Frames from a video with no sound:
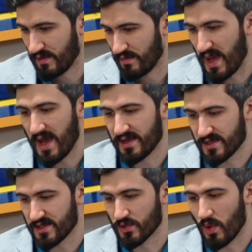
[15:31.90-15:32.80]
Max
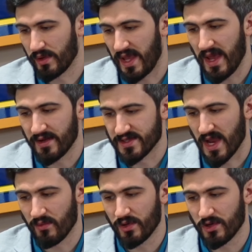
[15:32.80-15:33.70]
says, quote, Candace,
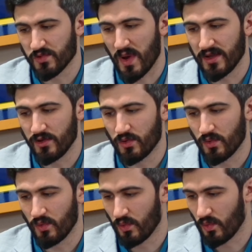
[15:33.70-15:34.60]
everyone knows why you,
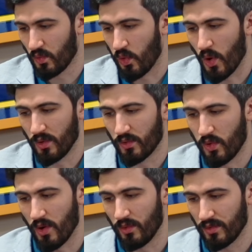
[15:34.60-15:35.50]
quote,
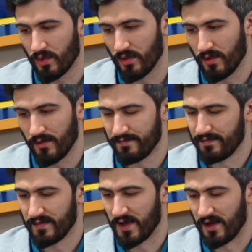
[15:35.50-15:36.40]
unquote.
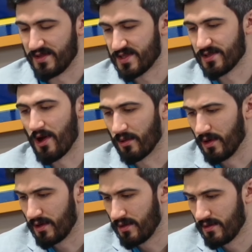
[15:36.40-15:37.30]
Oh, this is so
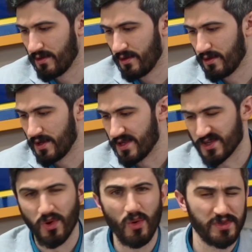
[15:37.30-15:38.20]
awkward. It's a
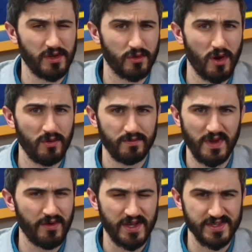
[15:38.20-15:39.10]
quote within a quote.
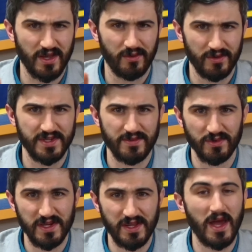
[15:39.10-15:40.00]
Nevertheless, I'll attempt to
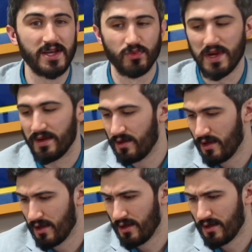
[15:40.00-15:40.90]
read it as written.
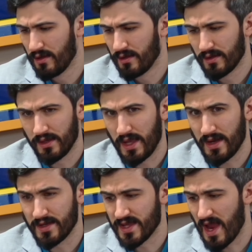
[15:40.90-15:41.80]

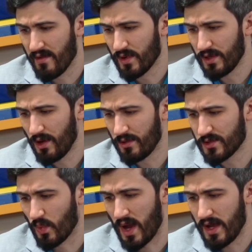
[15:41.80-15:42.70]
Candace, everyone
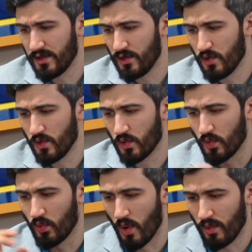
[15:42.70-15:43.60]
knows why you,
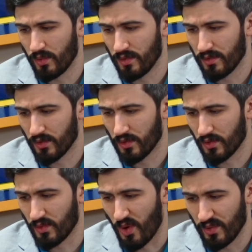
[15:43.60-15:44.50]
quote,
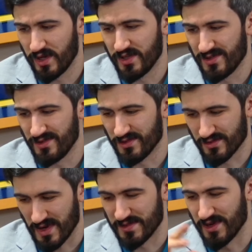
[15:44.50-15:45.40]
quoted
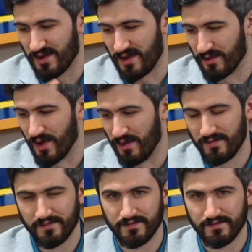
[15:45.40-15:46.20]
scripture, unquote.